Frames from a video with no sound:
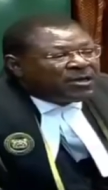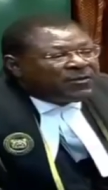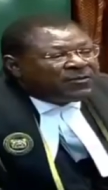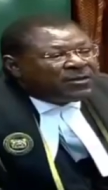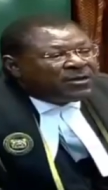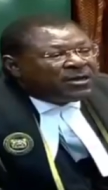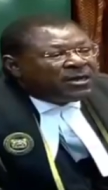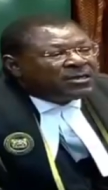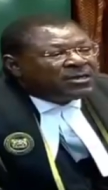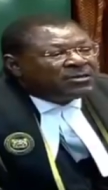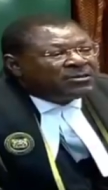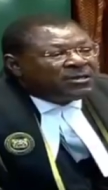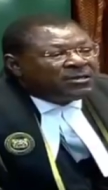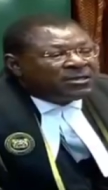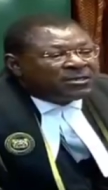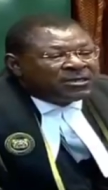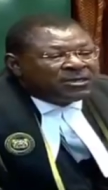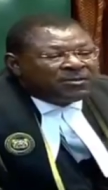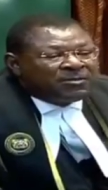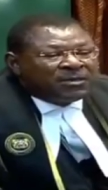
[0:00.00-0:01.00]
of the National
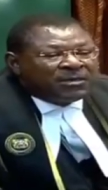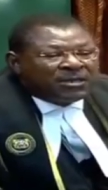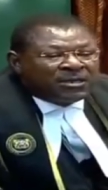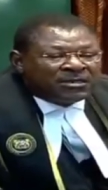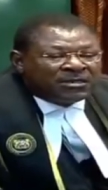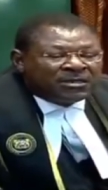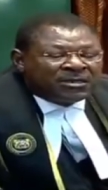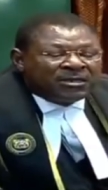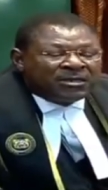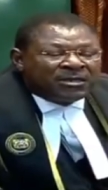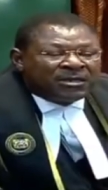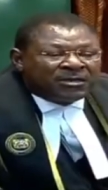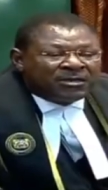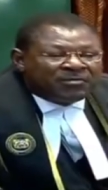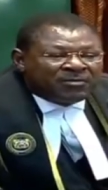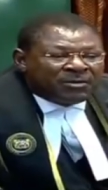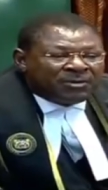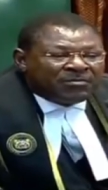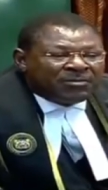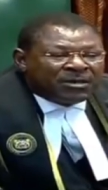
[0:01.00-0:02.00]
Assembly had said that
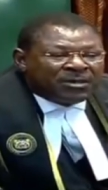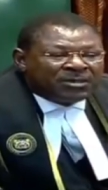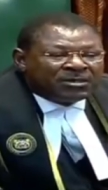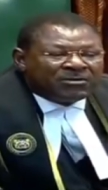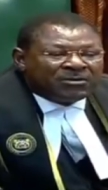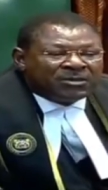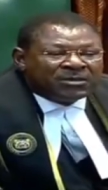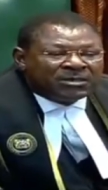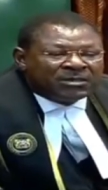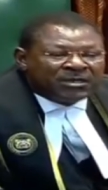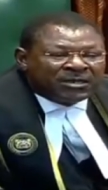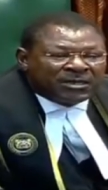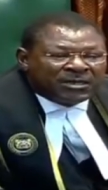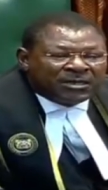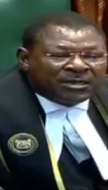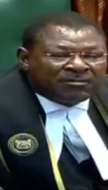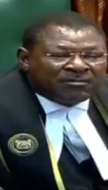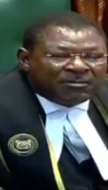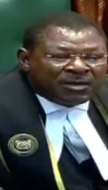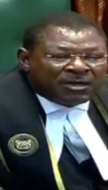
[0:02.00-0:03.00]
members were
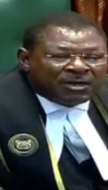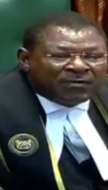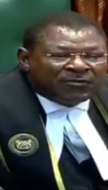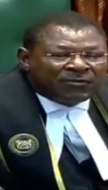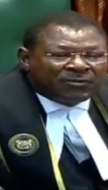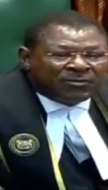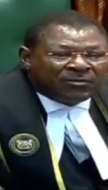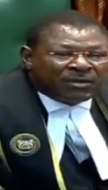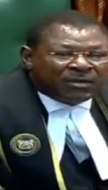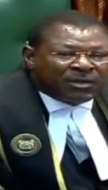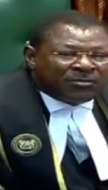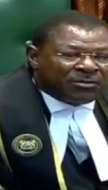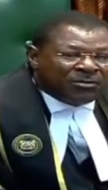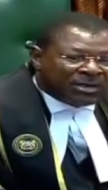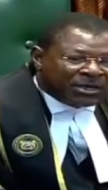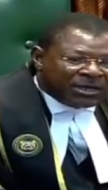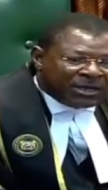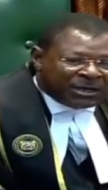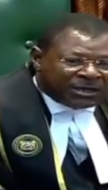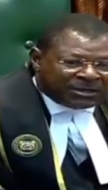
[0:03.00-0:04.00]
stealing money from their
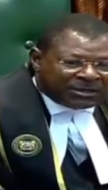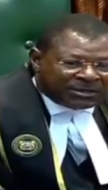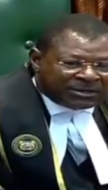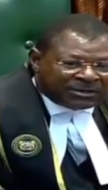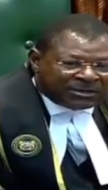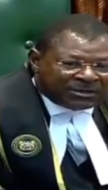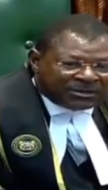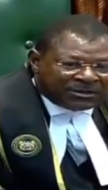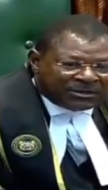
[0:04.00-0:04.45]
bodyguards.